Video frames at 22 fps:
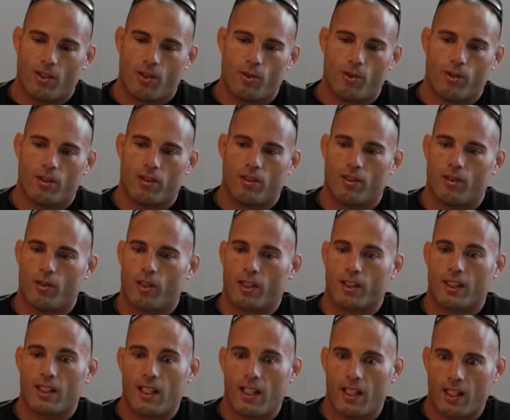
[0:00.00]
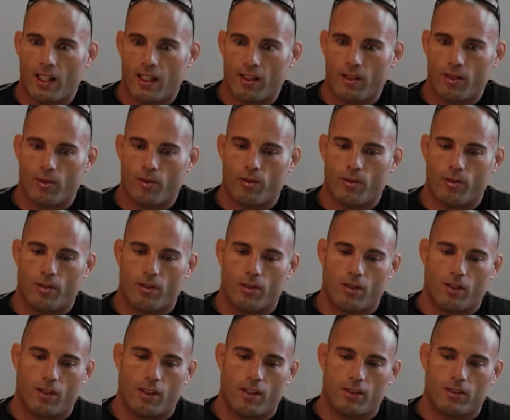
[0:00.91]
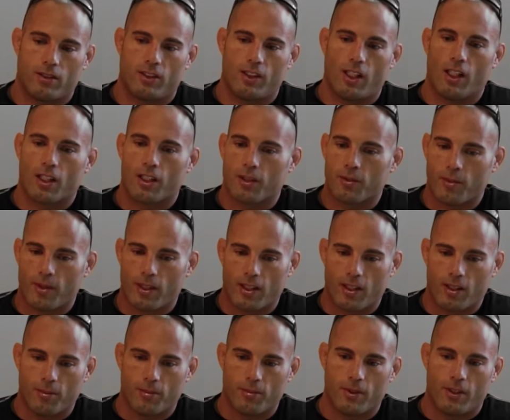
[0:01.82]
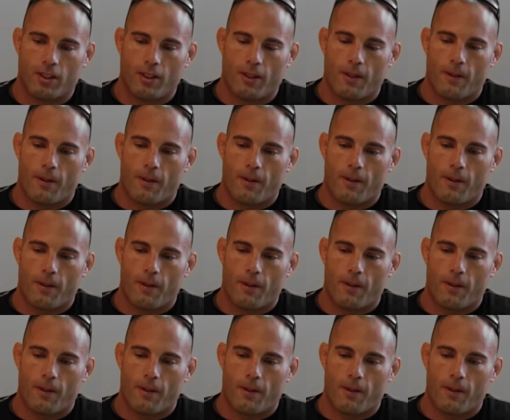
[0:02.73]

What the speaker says: or a kid, or a soccer mom.